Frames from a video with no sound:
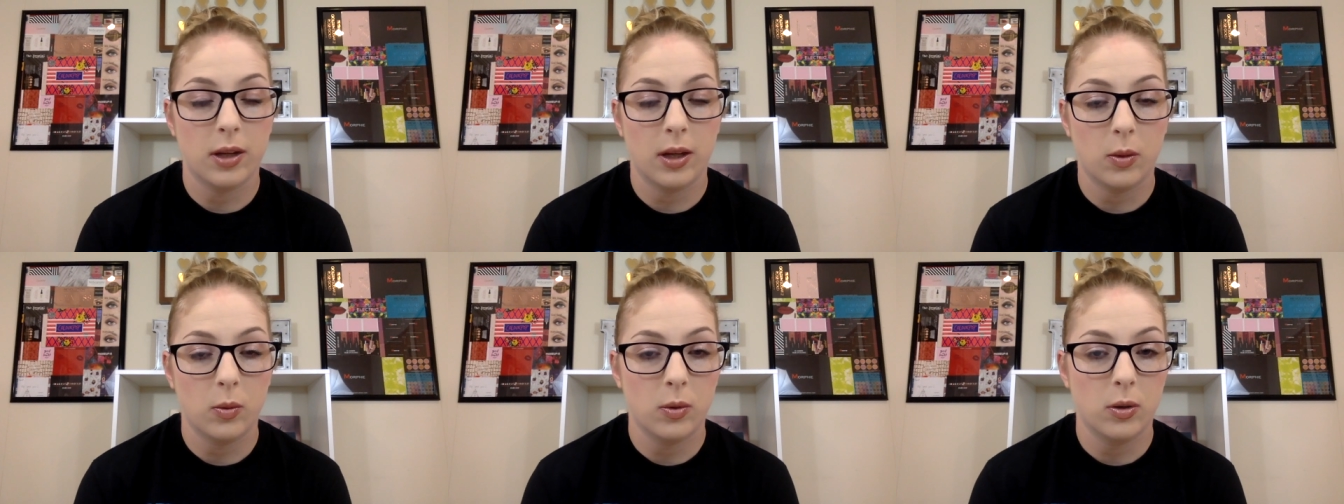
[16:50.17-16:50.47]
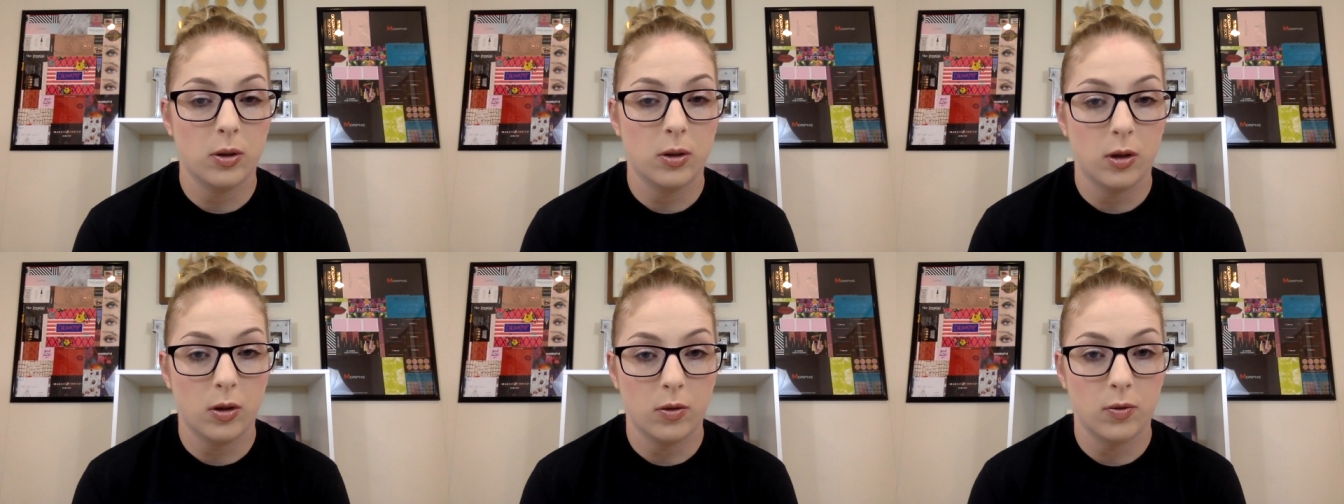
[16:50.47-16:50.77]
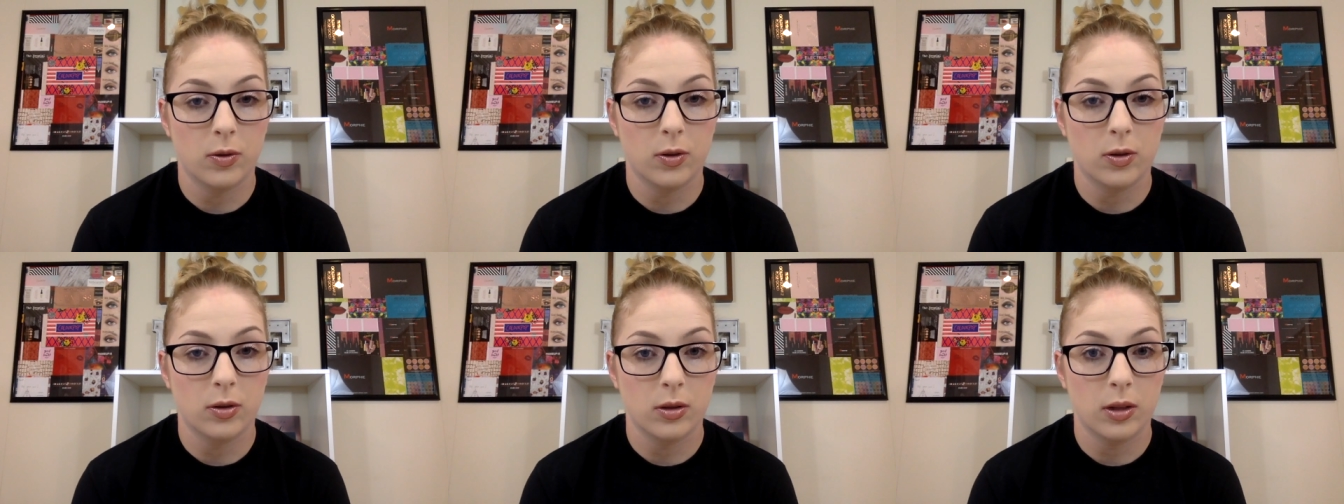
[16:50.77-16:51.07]
they will
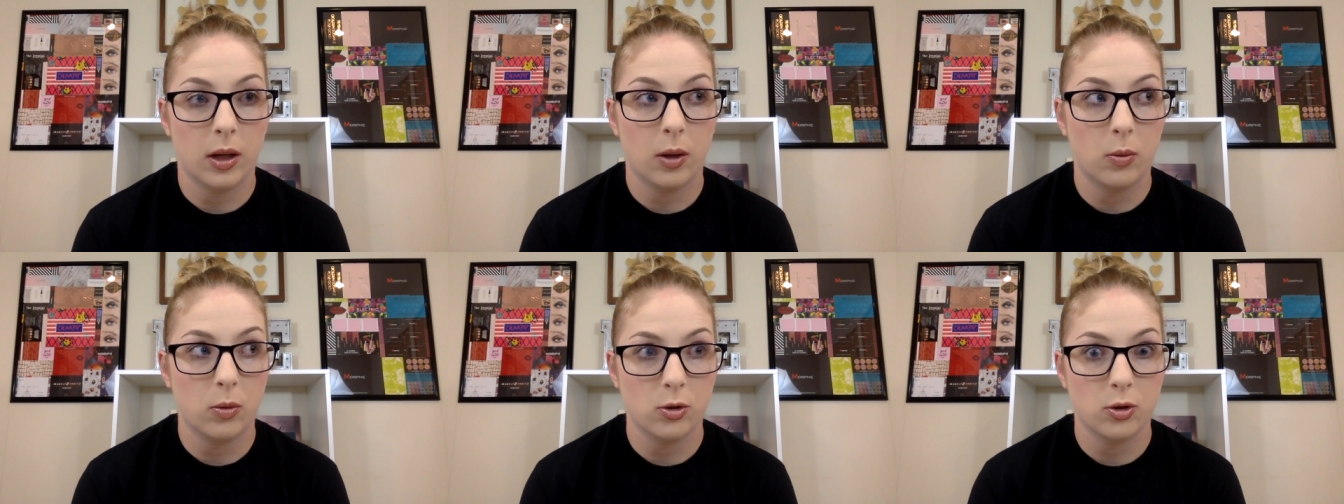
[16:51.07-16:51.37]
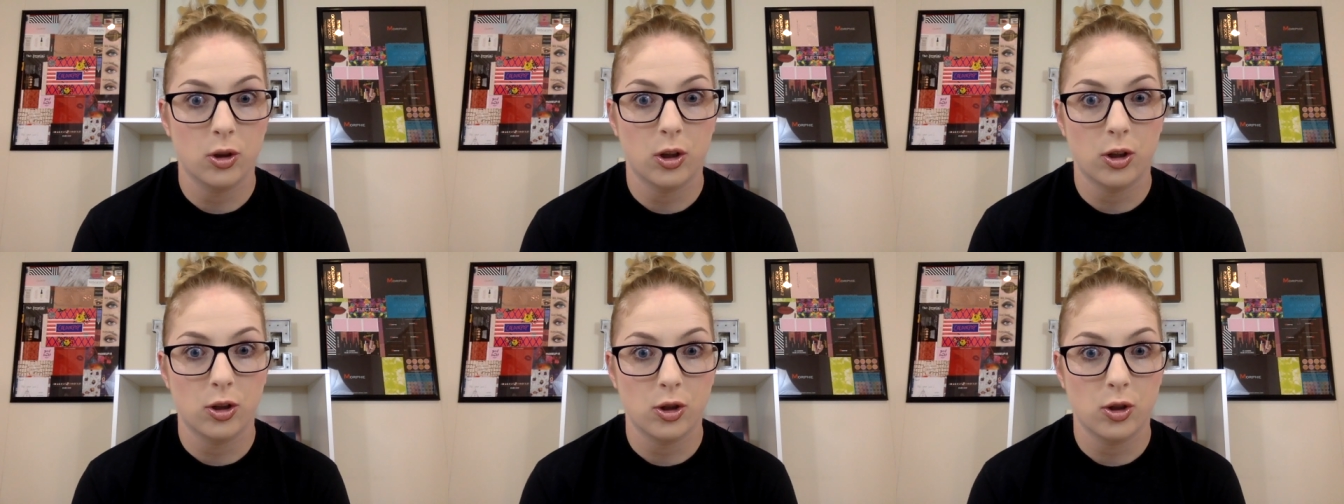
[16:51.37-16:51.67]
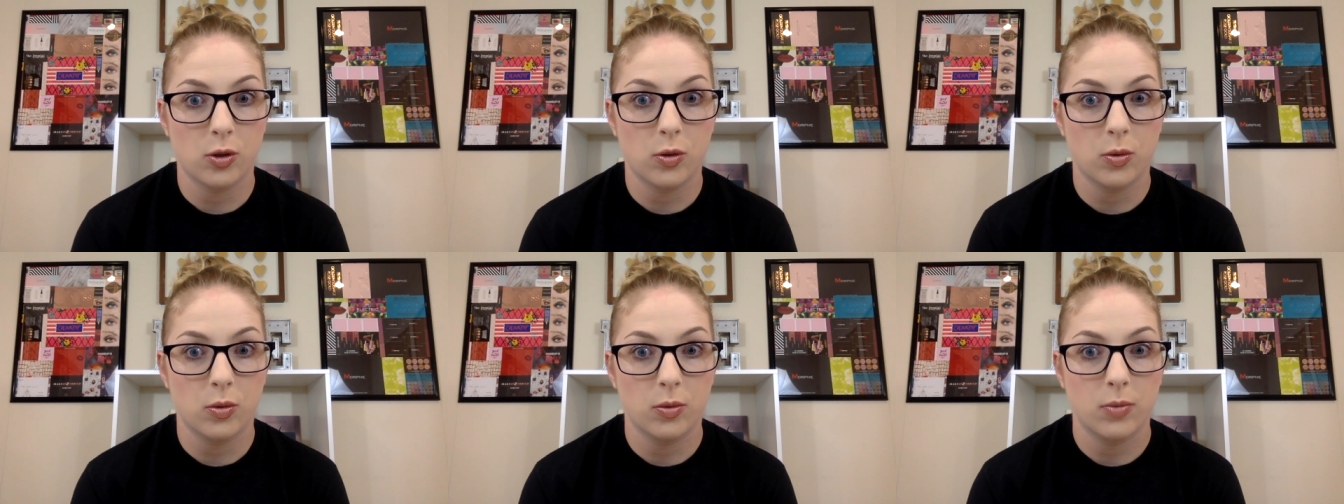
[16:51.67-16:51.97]
over they will charge
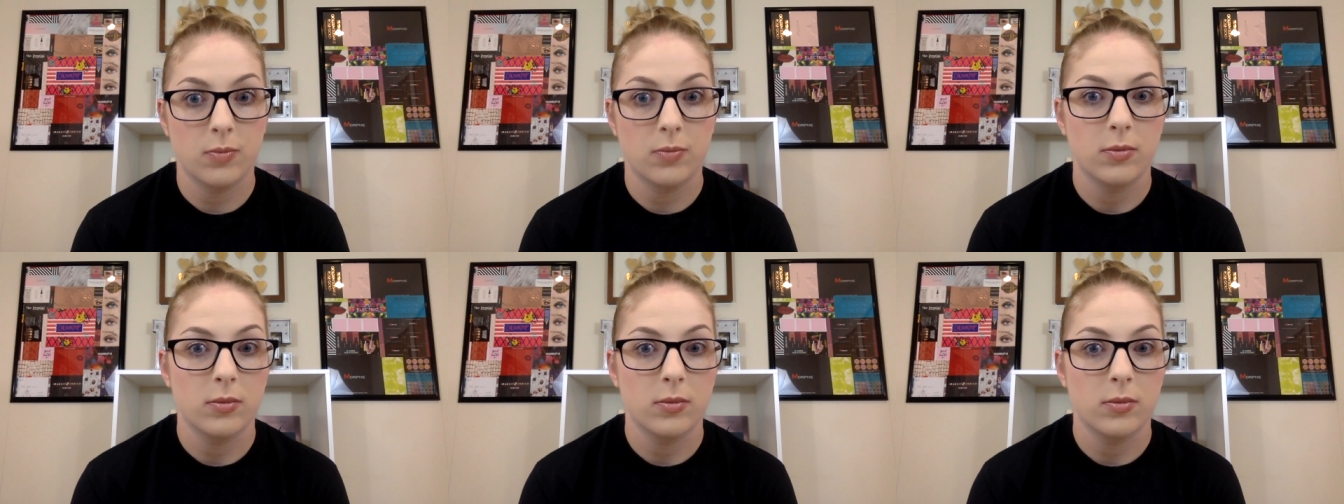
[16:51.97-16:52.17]
you